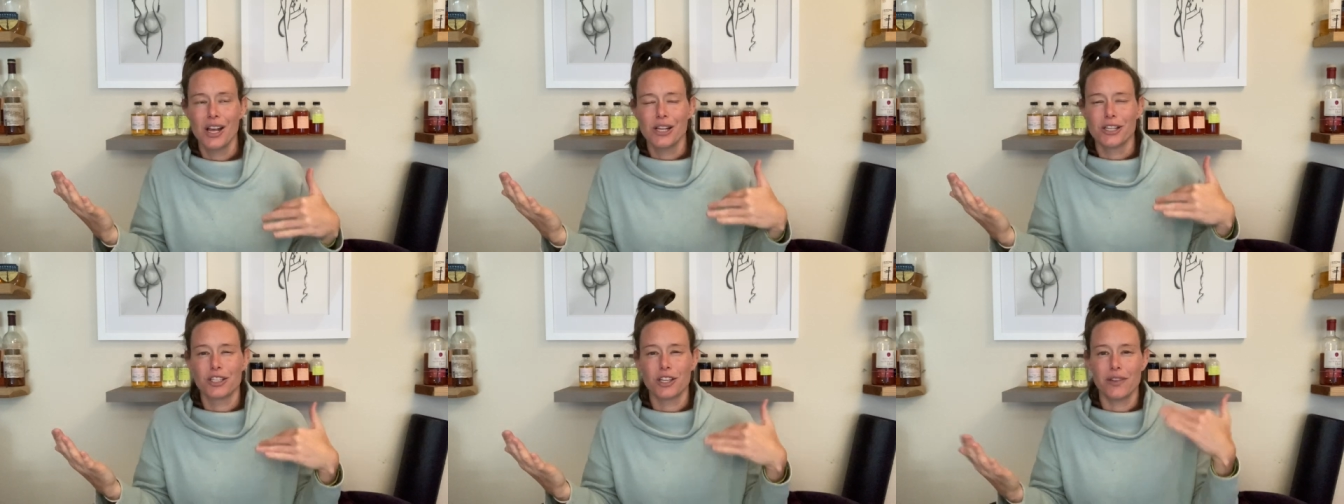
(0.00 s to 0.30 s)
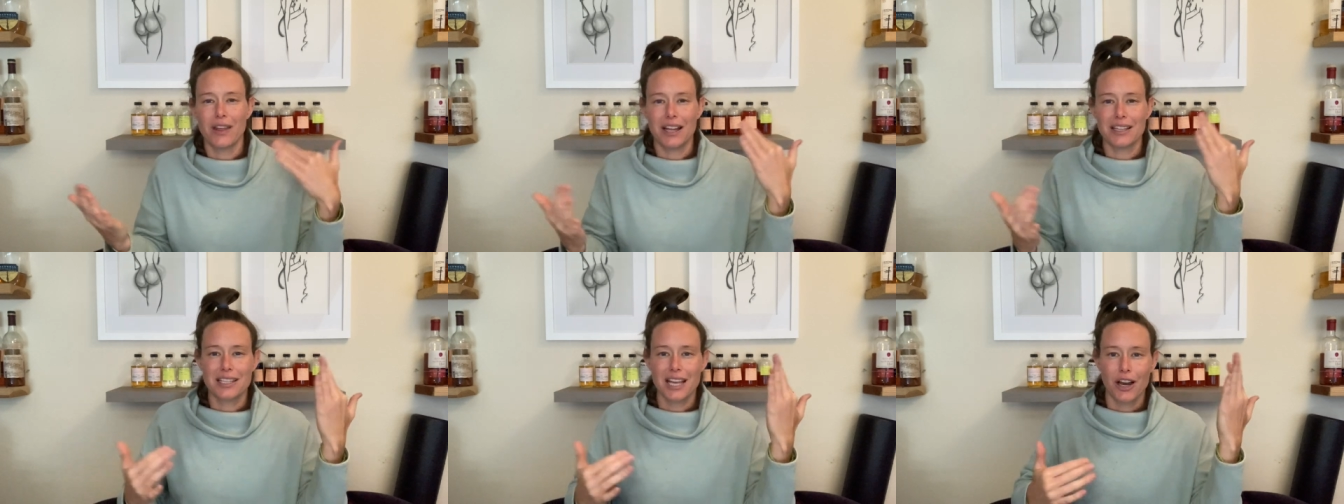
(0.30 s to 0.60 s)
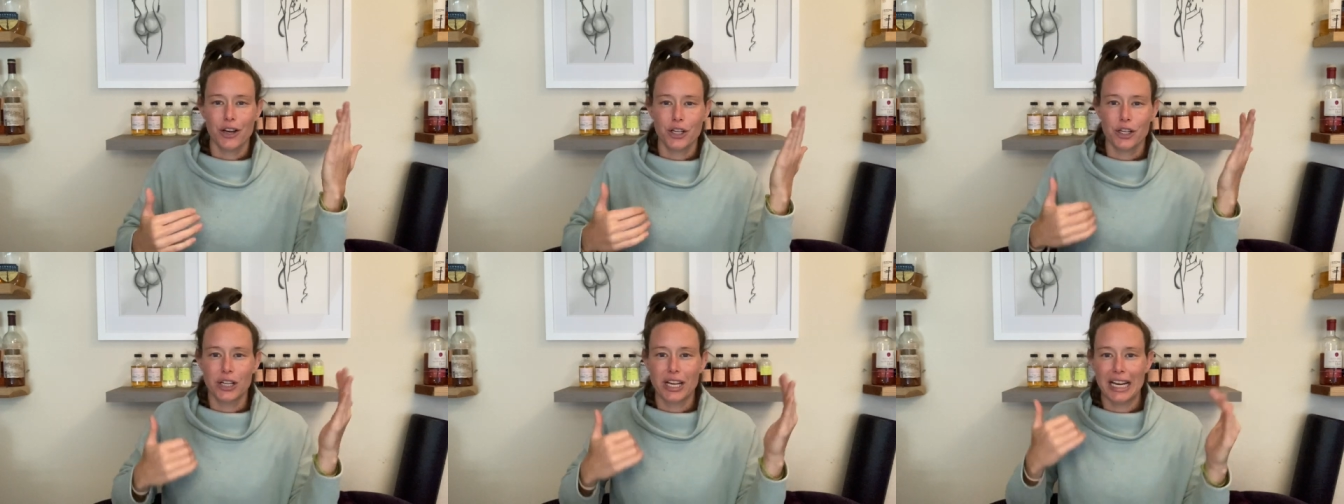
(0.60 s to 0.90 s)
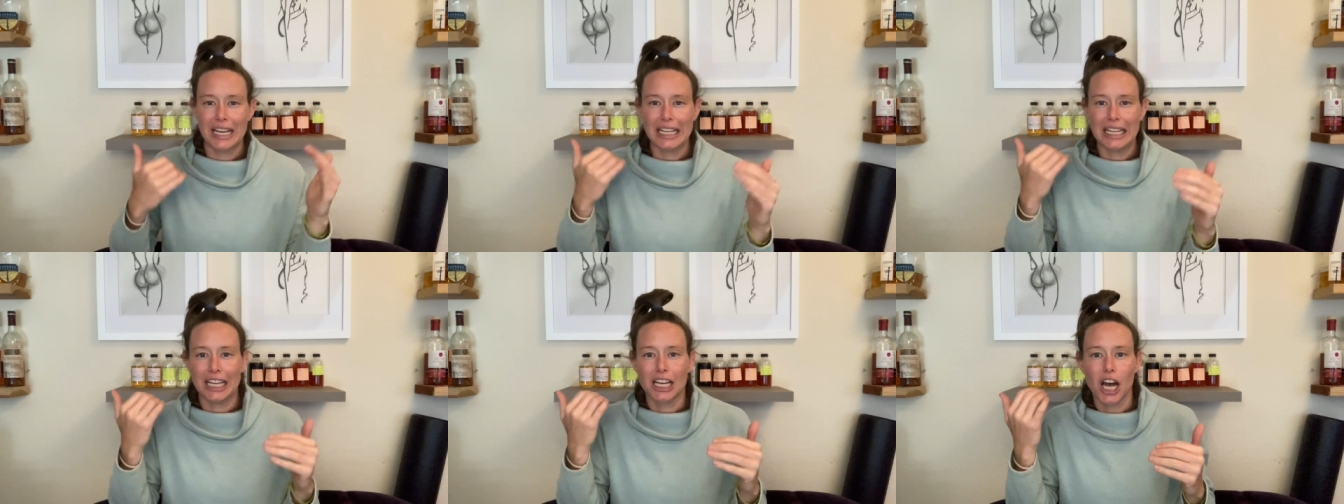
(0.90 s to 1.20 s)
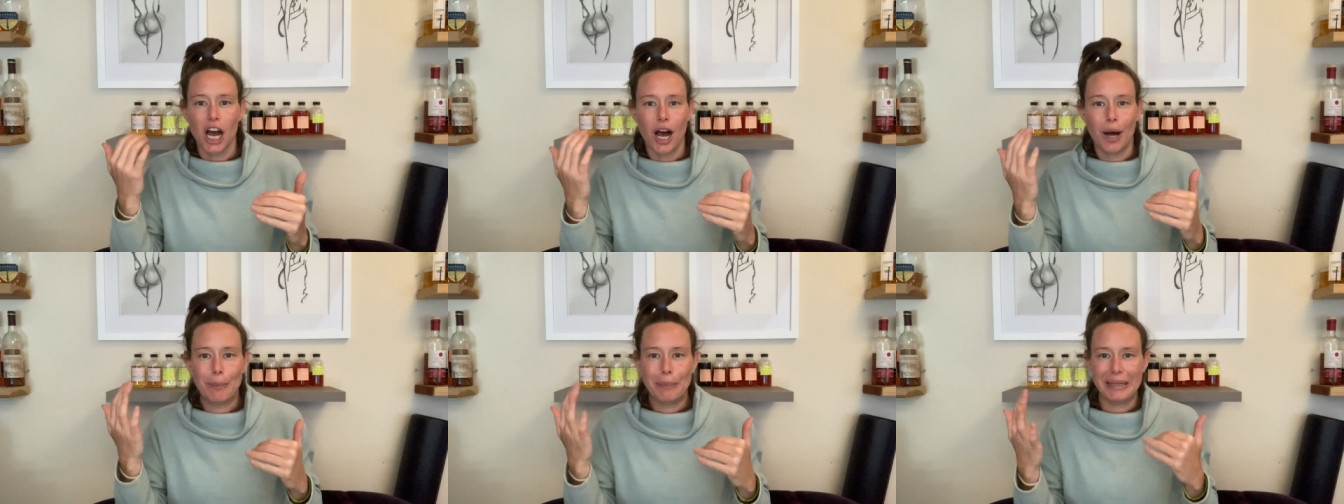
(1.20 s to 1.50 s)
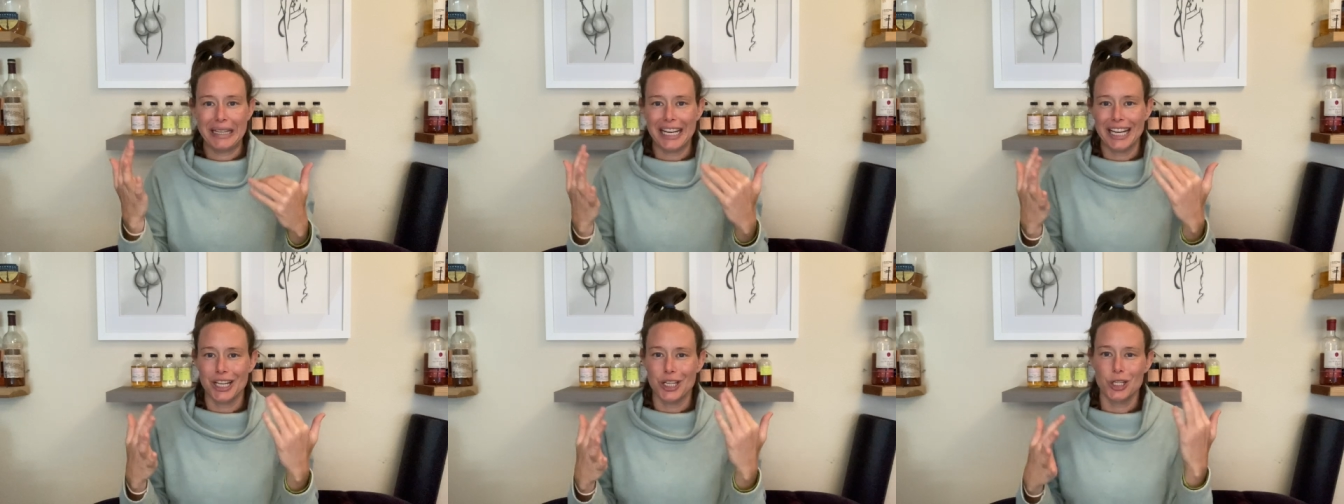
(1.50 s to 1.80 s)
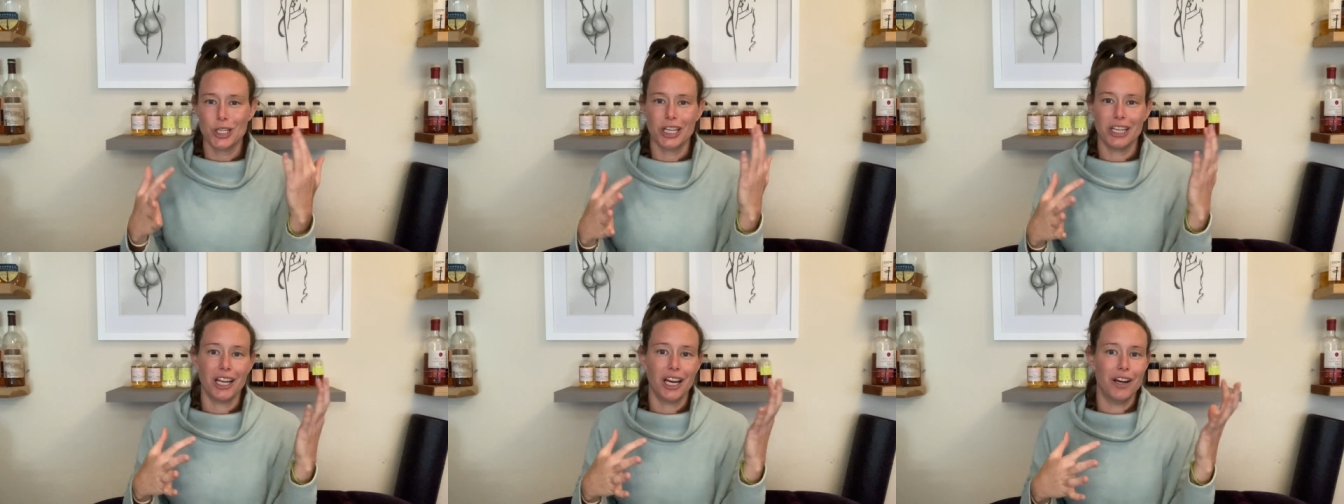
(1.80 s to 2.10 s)
So that's how you're getting a
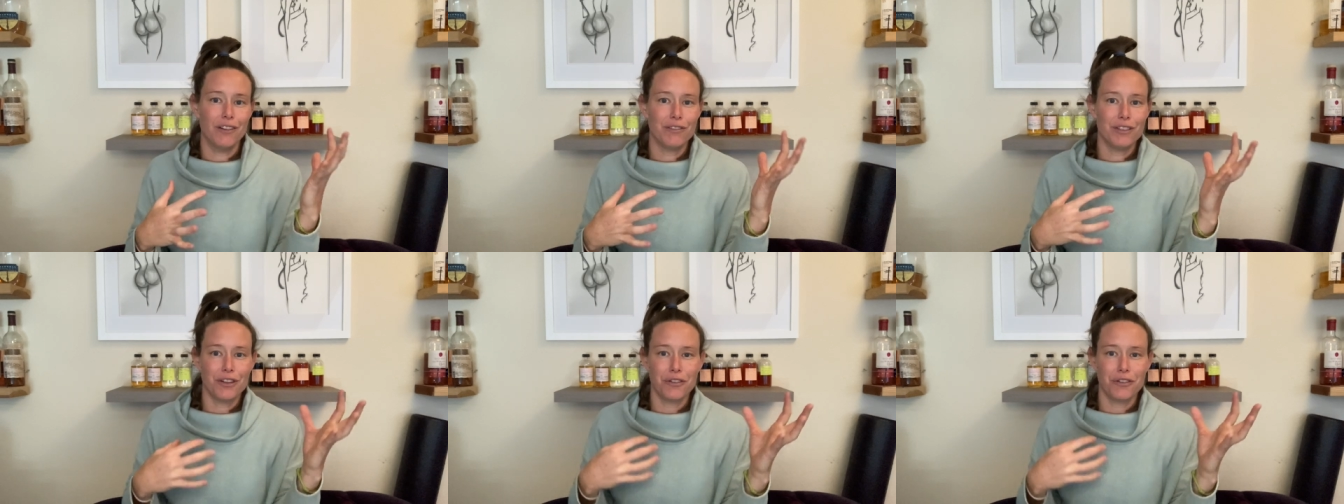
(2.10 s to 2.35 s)
combination of